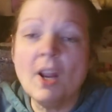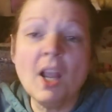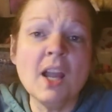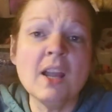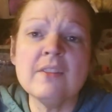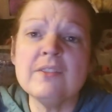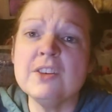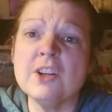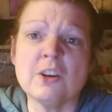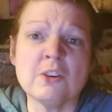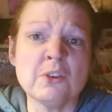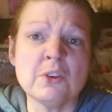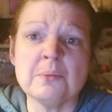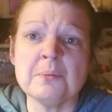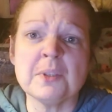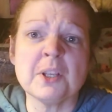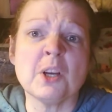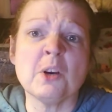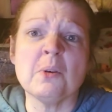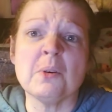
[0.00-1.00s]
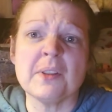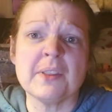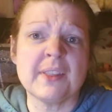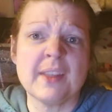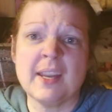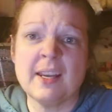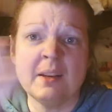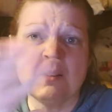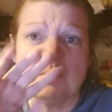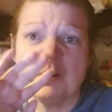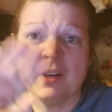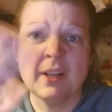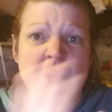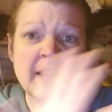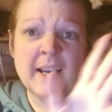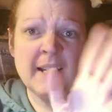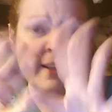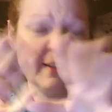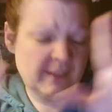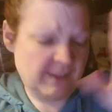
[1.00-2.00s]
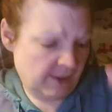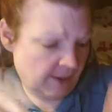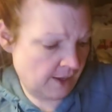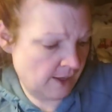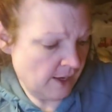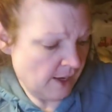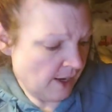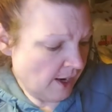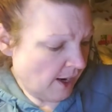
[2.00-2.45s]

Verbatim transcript: I have no room to go with any anything.